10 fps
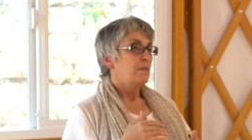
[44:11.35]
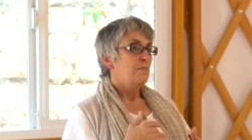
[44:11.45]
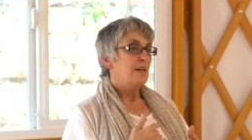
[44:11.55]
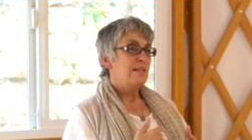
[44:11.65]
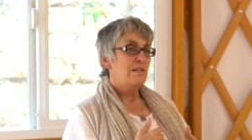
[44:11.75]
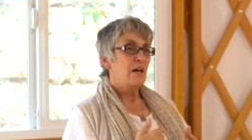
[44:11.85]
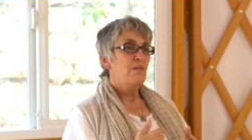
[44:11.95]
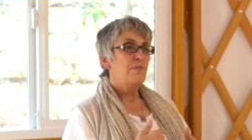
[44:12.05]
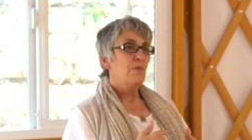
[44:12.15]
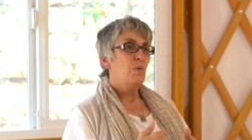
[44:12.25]

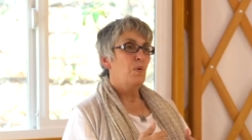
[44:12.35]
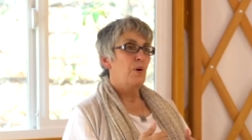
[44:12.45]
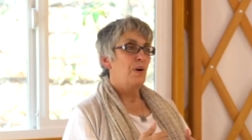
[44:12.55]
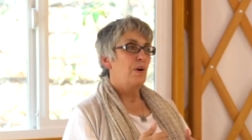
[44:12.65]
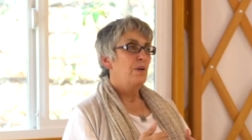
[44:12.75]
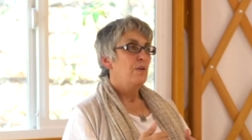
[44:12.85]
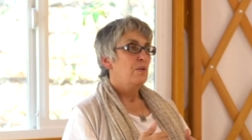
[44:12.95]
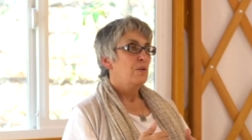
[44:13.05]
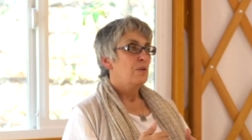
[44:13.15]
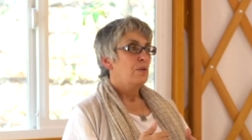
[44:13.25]
Myself or,
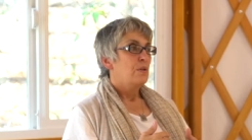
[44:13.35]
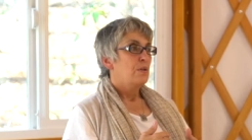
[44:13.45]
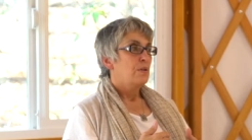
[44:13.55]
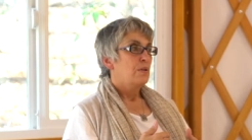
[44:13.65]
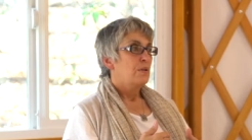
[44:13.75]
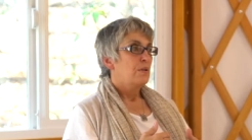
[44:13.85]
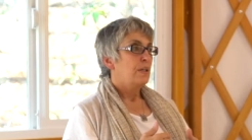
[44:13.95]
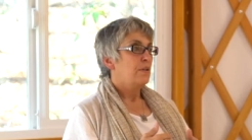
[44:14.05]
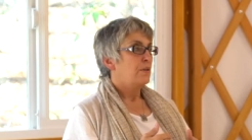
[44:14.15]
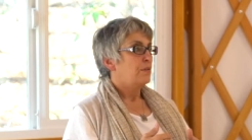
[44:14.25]

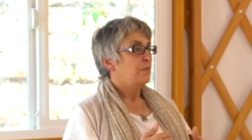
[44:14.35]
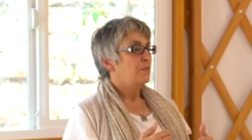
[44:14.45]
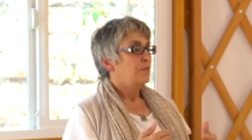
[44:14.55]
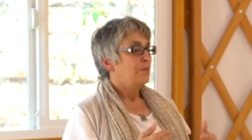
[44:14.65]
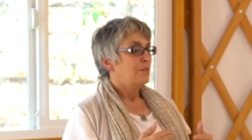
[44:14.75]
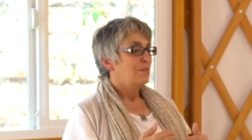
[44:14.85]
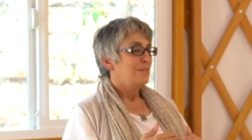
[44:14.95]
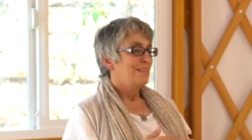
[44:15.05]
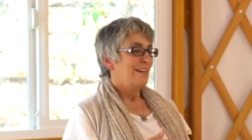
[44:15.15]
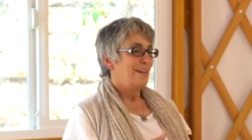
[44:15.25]
you know,
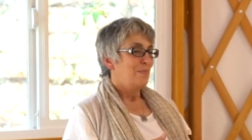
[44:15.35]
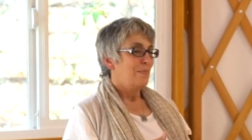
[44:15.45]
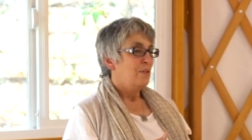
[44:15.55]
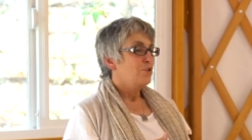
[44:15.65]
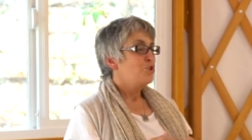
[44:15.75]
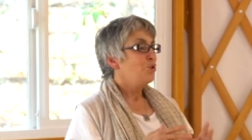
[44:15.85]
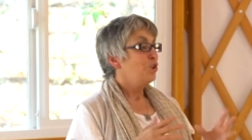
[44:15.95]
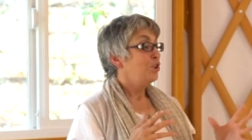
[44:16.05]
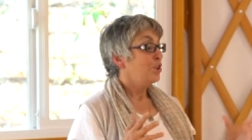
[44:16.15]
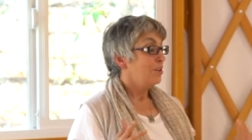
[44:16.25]
um, to
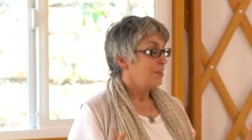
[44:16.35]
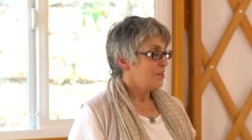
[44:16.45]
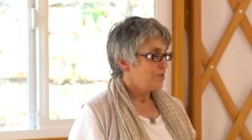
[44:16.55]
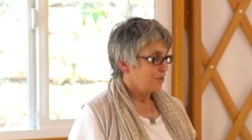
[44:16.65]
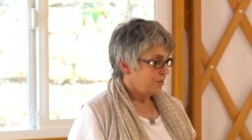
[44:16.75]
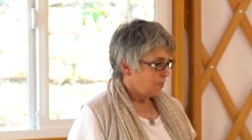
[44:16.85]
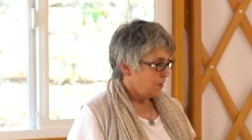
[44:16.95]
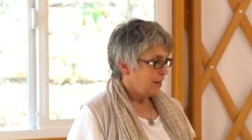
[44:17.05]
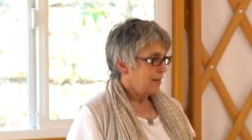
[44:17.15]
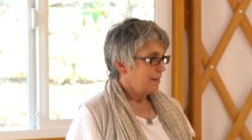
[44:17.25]
look a certain
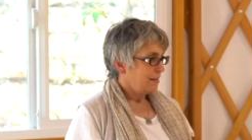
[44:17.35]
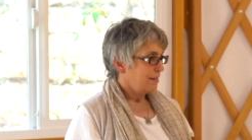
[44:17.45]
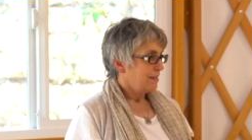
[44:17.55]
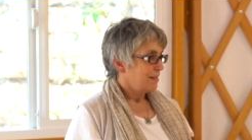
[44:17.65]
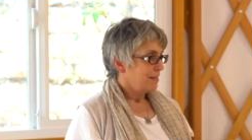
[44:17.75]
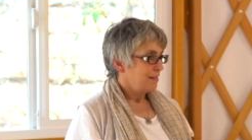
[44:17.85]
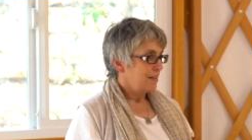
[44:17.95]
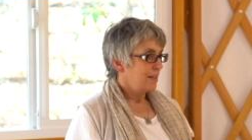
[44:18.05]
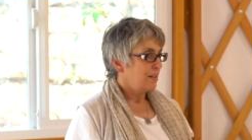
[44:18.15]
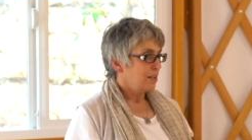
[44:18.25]
way
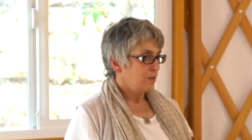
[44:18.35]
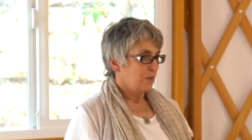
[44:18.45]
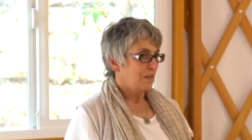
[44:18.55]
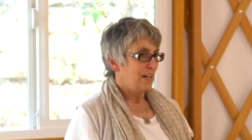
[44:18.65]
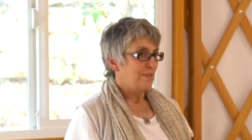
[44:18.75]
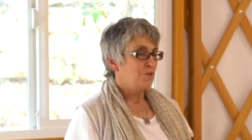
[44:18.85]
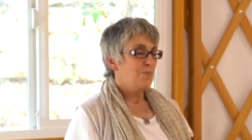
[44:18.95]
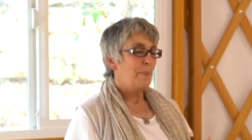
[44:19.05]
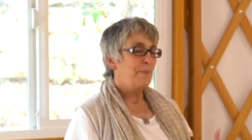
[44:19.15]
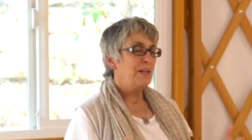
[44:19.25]
in a yoga class,
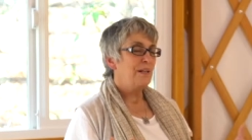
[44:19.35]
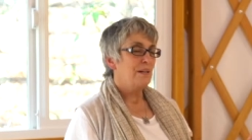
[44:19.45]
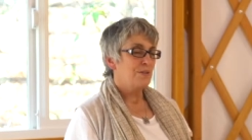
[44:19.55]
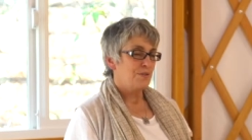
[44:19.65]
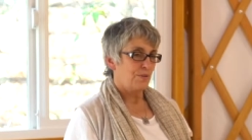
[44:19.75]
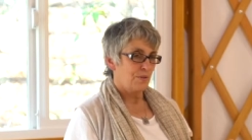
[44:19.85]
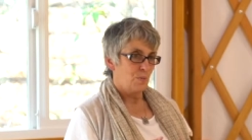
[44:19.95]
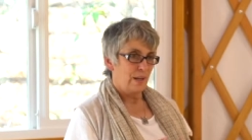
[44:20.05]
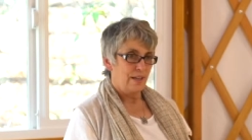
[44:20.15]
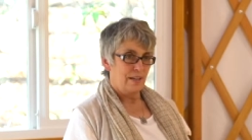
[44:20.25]
to be a certain
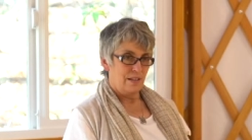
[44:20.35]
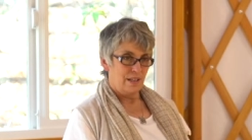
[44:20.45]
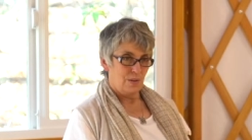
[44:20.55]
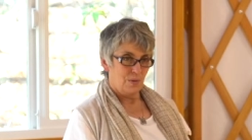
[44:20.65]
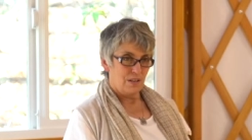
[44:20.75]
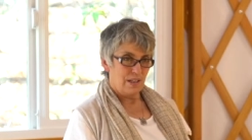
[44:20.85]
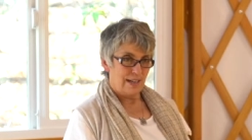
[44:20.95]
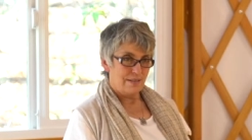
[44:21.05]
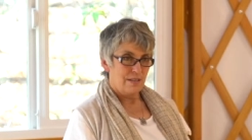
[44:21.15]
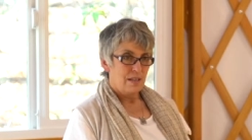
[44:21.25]
way in a yoga
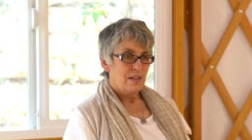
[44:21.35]
class?